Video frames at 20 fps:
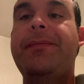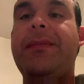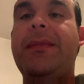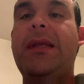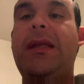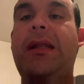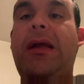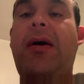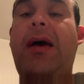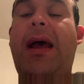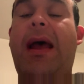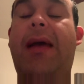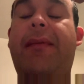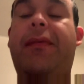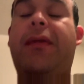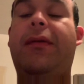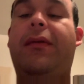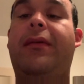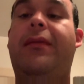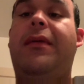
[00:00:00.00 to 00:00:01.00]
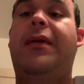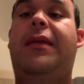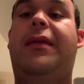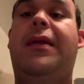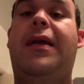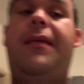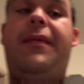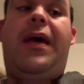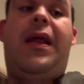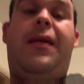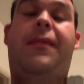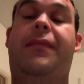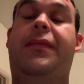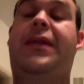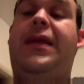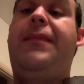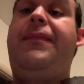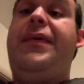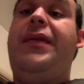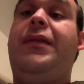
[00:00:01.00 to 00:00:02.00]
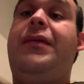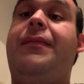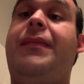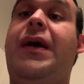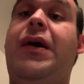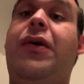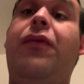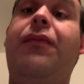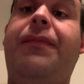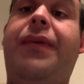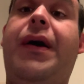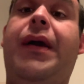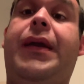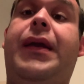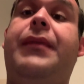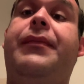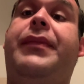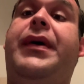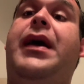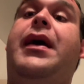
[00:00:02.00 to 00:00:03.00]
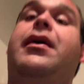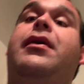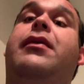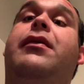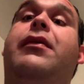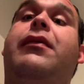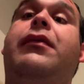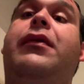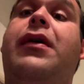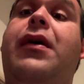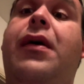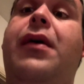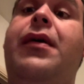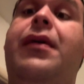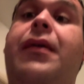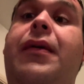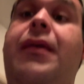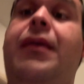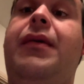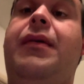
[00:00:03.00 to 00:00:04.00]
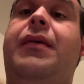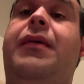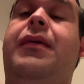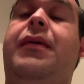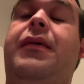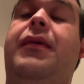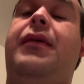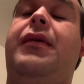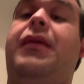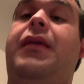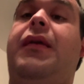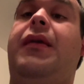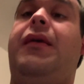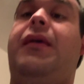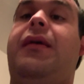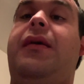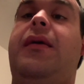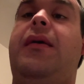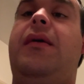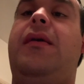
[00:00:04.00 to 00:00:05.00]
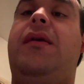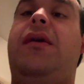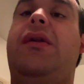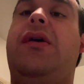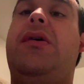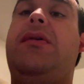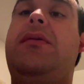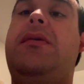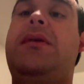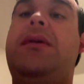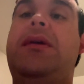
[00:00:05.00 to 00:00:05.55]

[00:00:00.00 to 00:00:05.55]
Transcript: And now I have to I'm dip into my own pocket, buy an own car, you know.